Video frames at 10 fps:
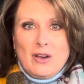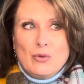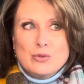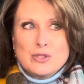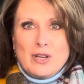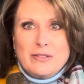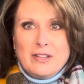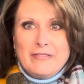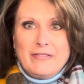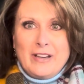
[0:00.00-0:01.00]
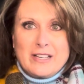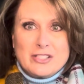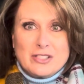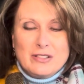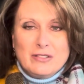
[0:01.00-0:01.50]
sought the
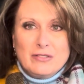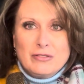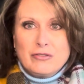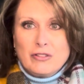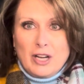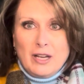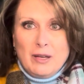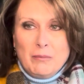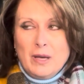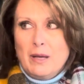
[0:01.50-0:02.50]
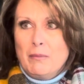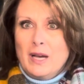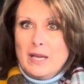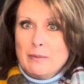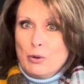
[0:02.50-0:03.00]
affection from
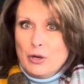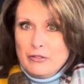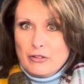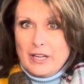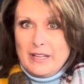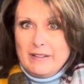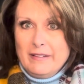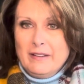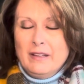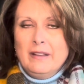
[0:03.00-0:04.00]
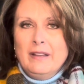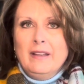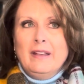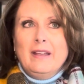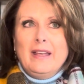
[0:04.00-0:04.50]
my boyfriend.
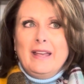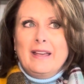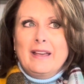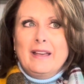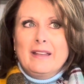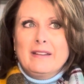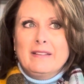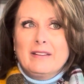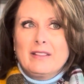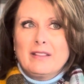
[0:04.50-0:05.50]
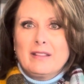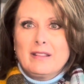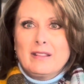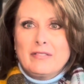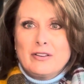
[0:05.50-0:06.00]
And
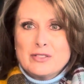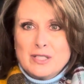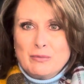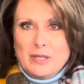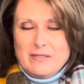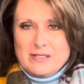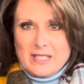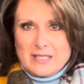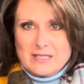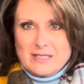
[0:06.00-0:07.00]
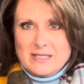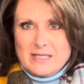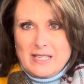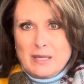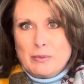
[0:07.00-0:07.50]
the first time we have sex,
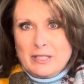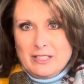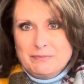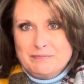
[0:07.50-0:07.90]
I get pregnant.